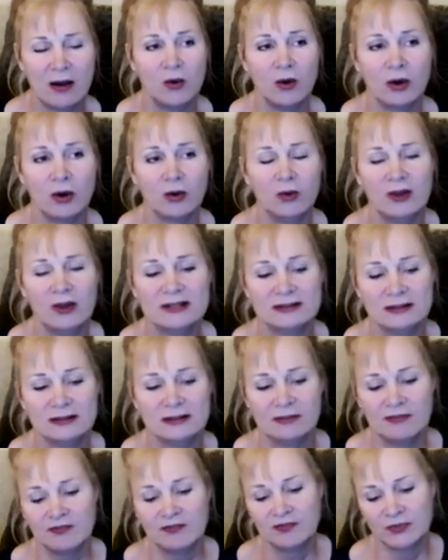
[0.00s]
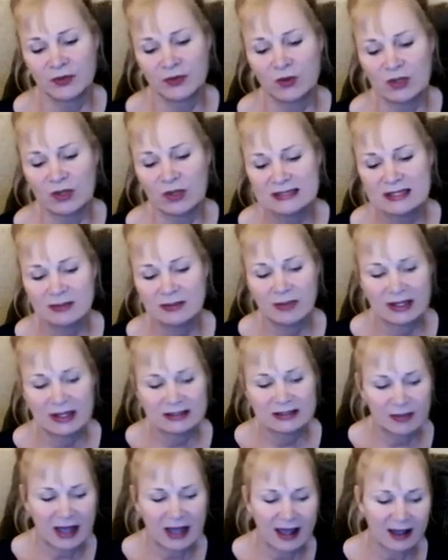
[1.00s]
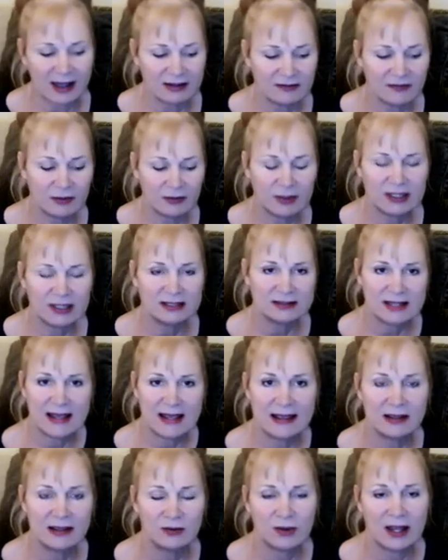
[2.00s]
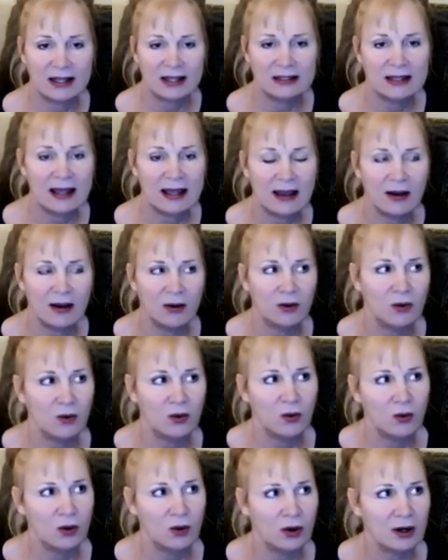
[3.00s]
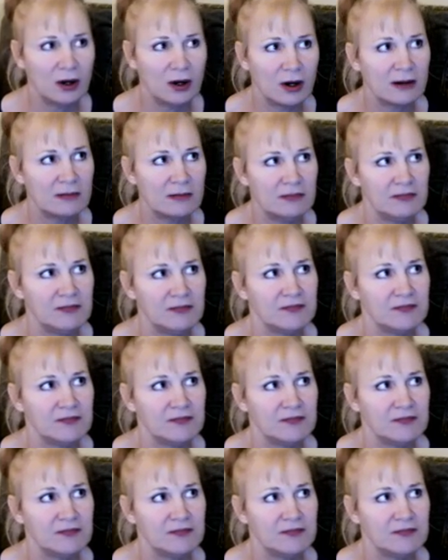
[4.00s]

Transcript: Or what's the best path for me to take right now? Or,